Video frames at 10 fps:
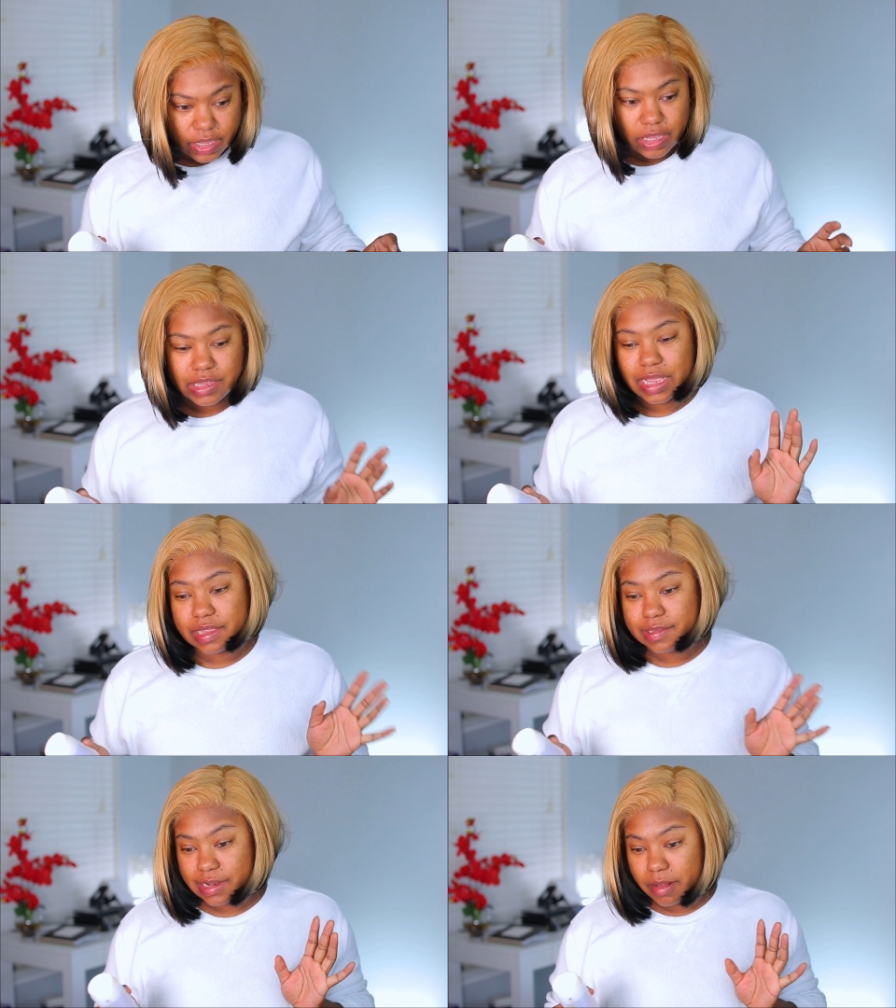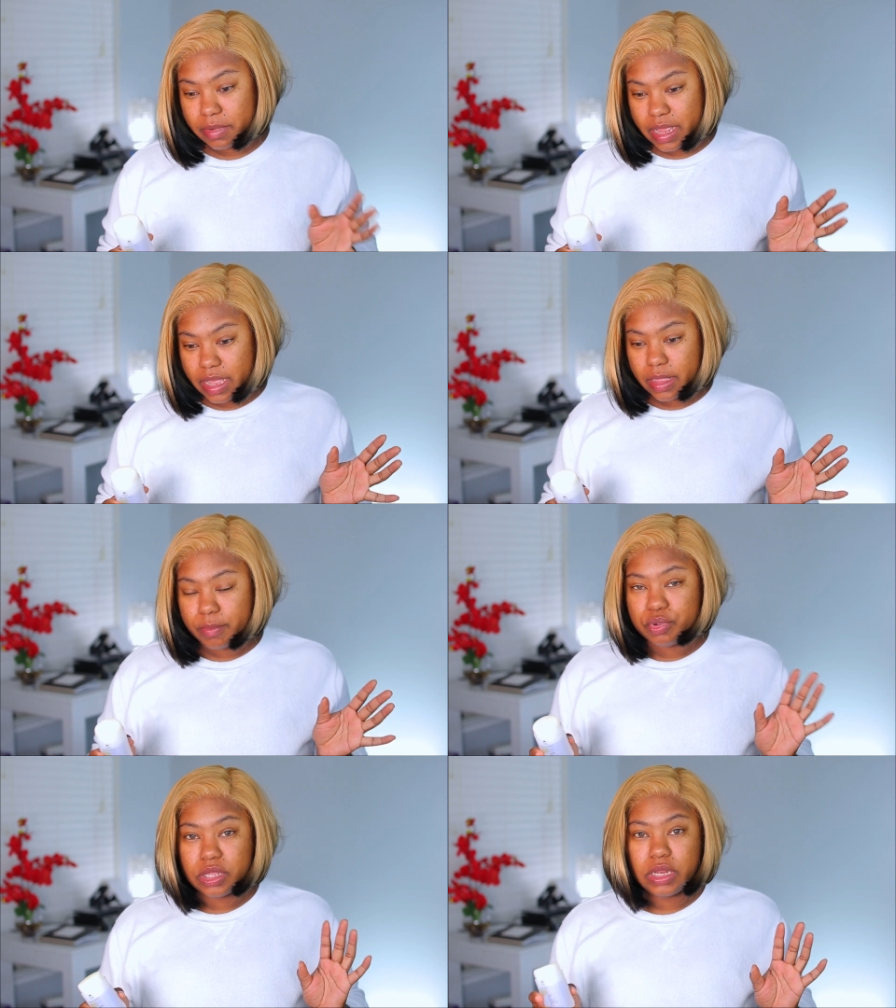down. Cause like I said, I'm
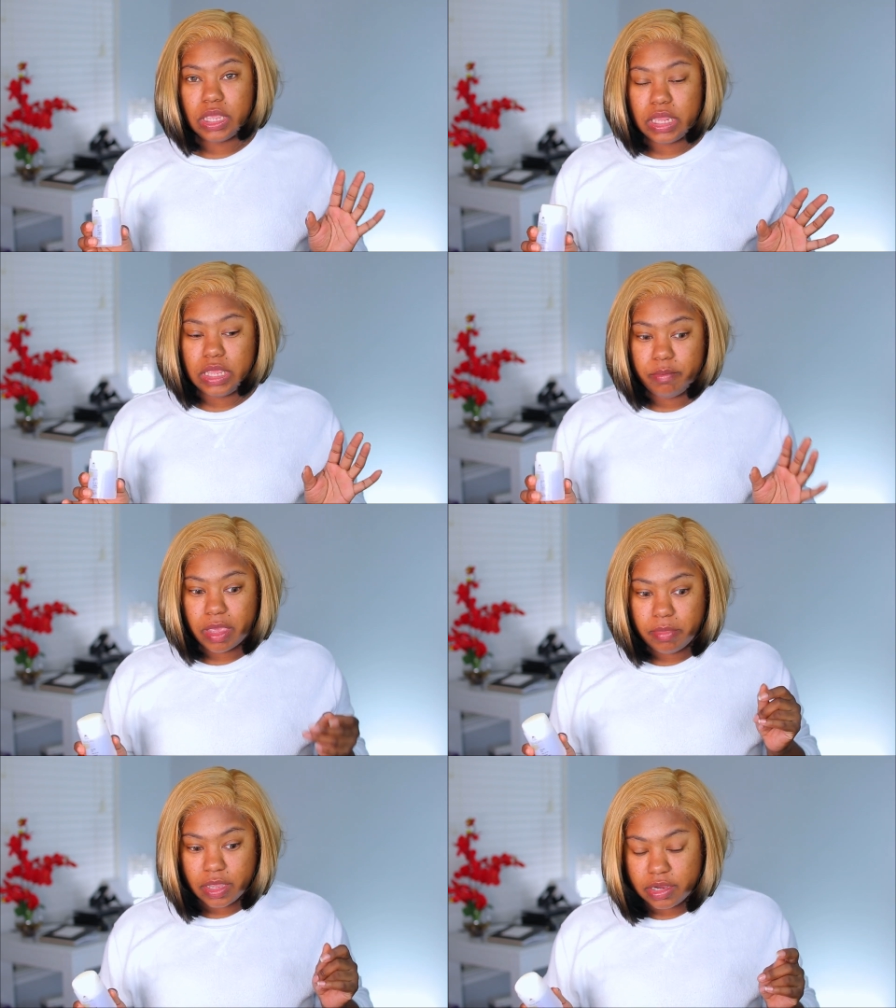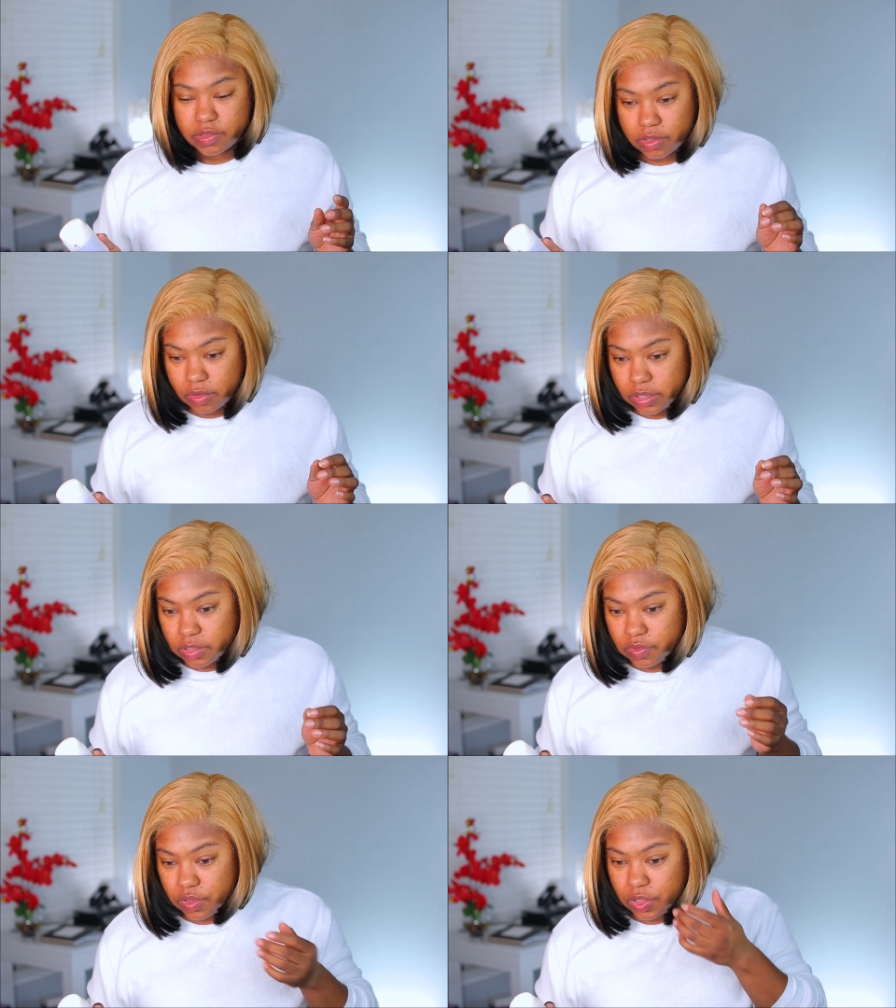not putting any baby hairs on
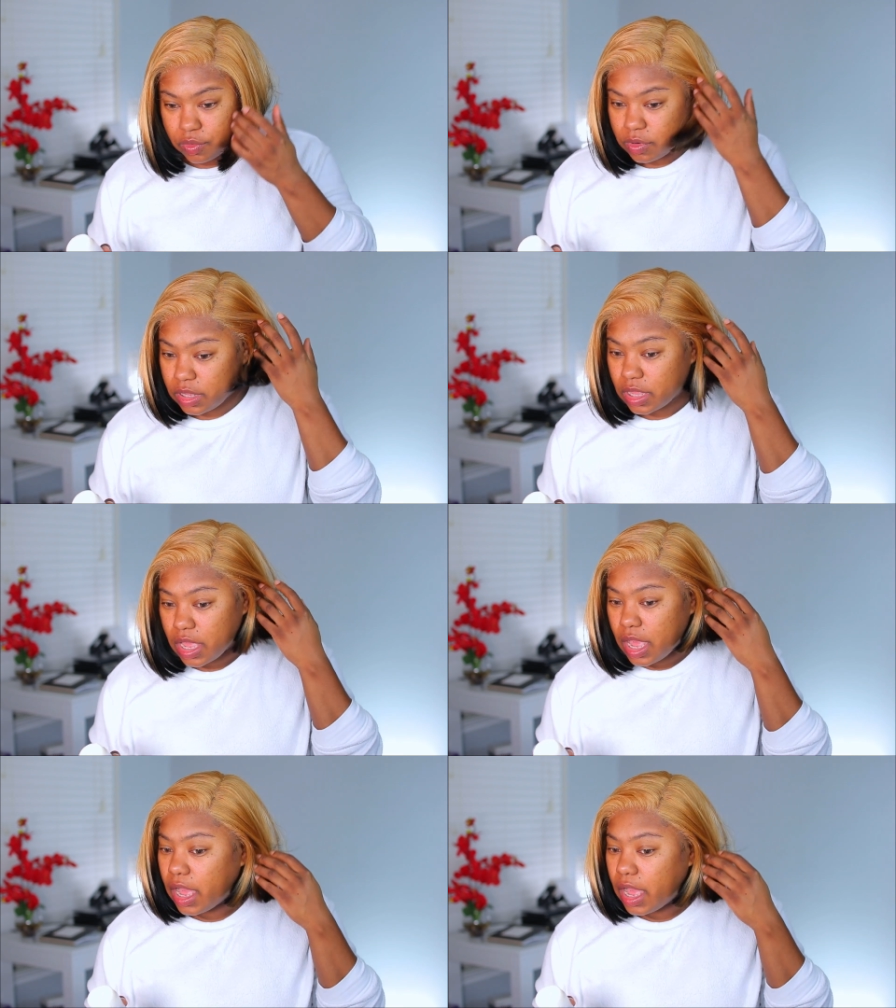this unit.